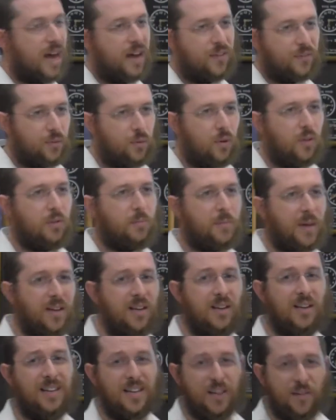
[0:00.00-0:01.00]
After all, the
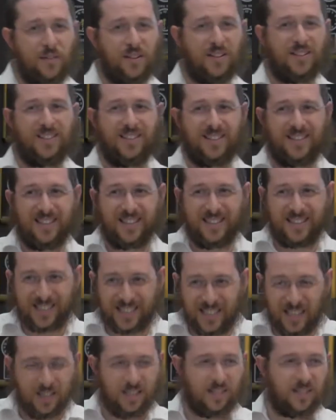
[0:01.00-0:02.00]
Benoni never
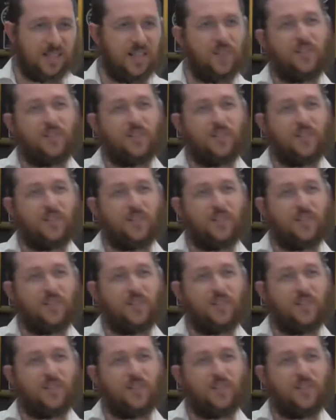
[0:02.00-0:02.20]
sins,